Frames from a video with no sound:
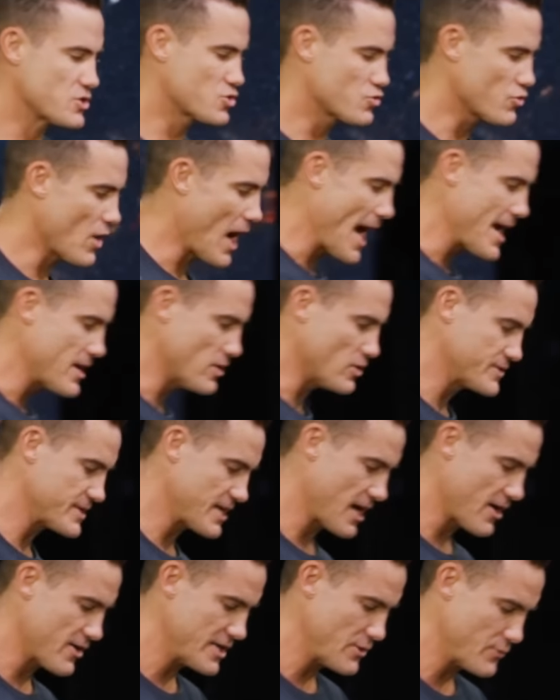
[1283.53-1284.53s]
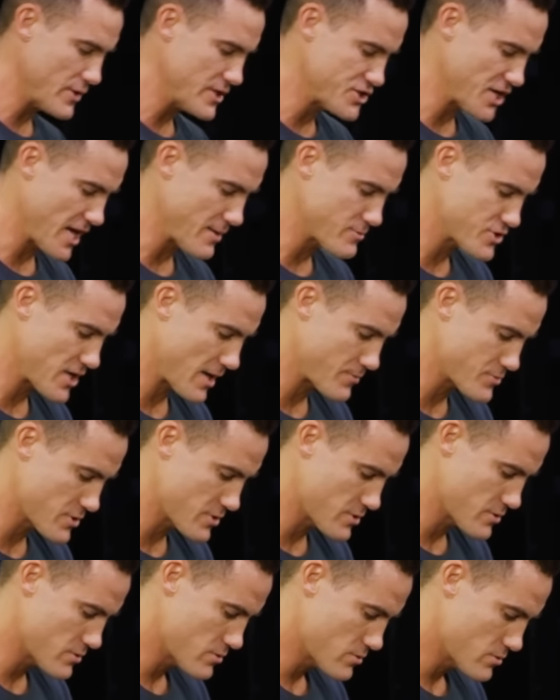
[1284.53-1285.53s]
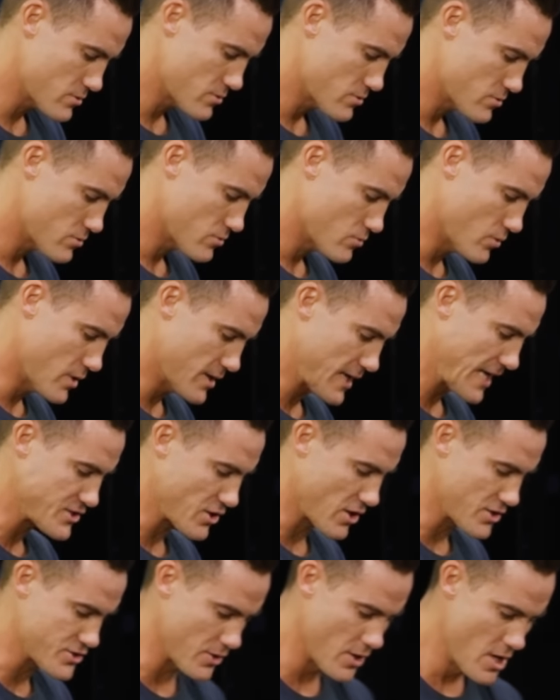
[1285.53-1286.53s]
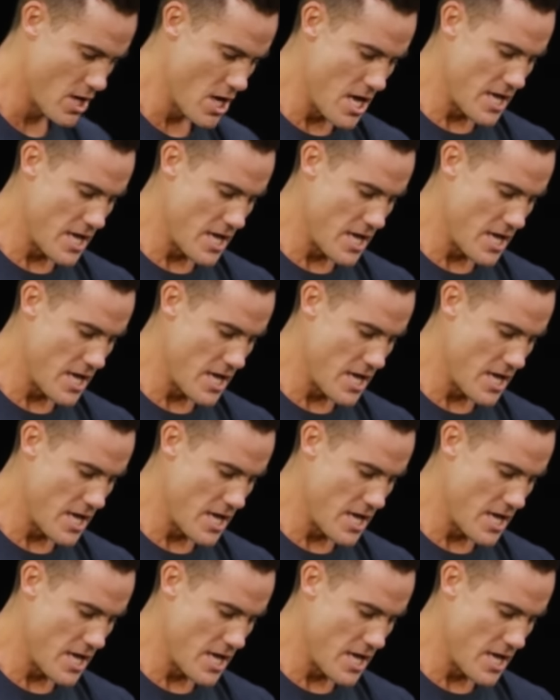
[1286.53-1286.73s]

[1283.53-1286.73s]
a trial, did I already read James chapter 1? I started to.